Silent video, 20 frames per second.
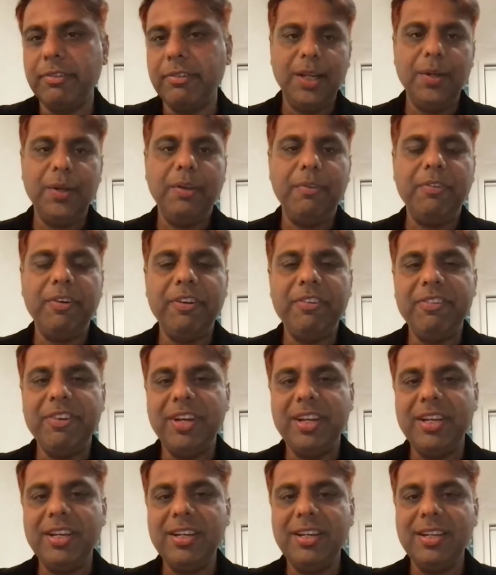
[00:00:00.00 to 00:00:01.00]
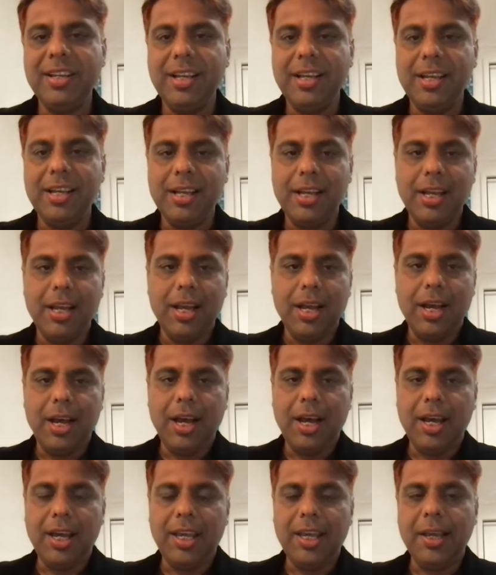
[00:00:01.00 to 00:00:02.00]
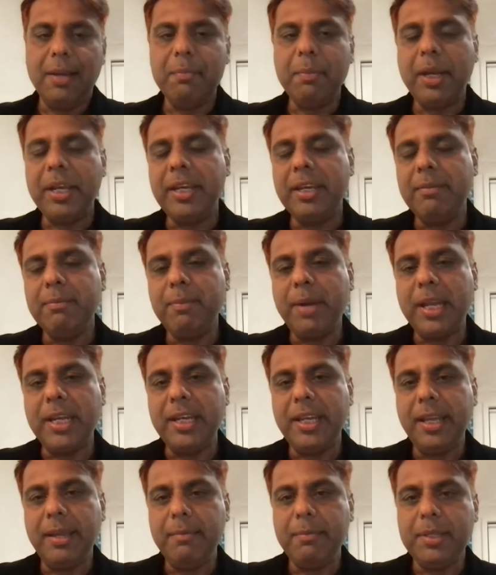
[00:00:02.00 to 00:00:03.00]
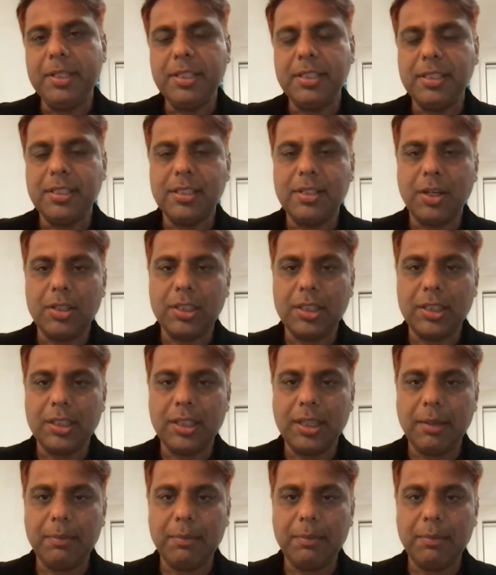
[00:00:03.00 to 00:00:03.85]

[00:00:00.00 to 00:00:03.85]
Hello, everyone. Hi, my name is Dr.